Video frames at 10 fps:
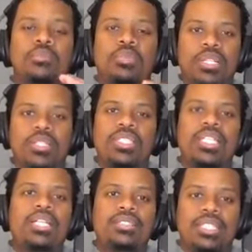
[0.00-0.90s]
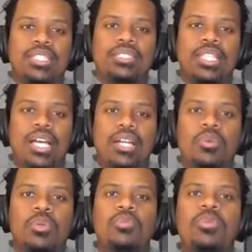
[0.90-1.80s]
the players are downstairs in the
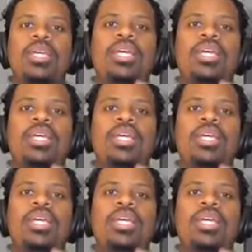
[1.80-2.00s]
locker room.